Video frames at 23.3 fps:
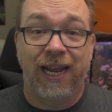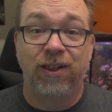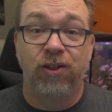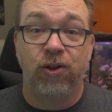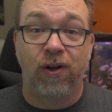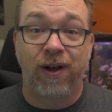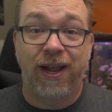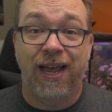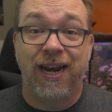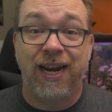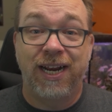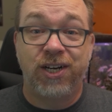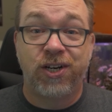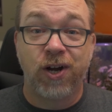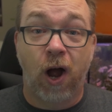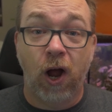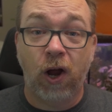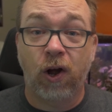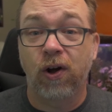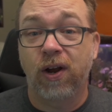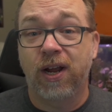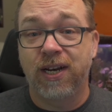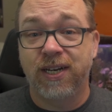look at a
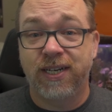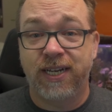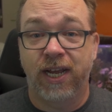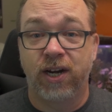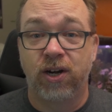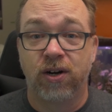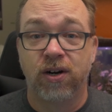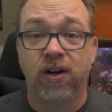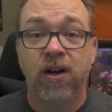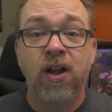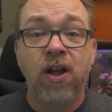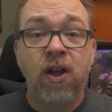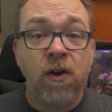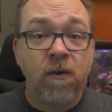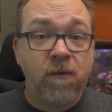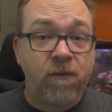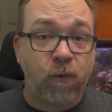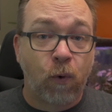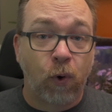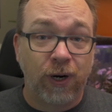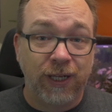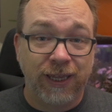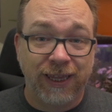Docker container
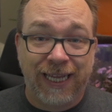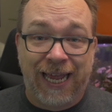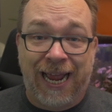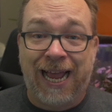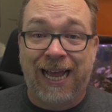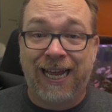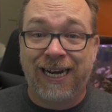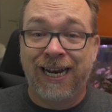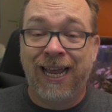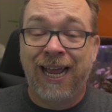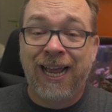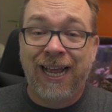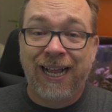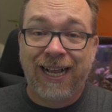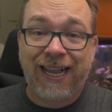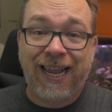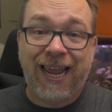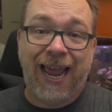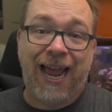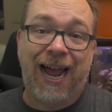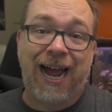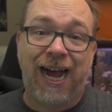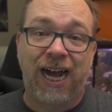for LAN
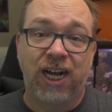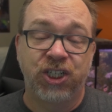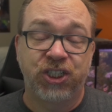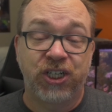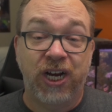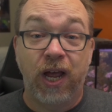cache.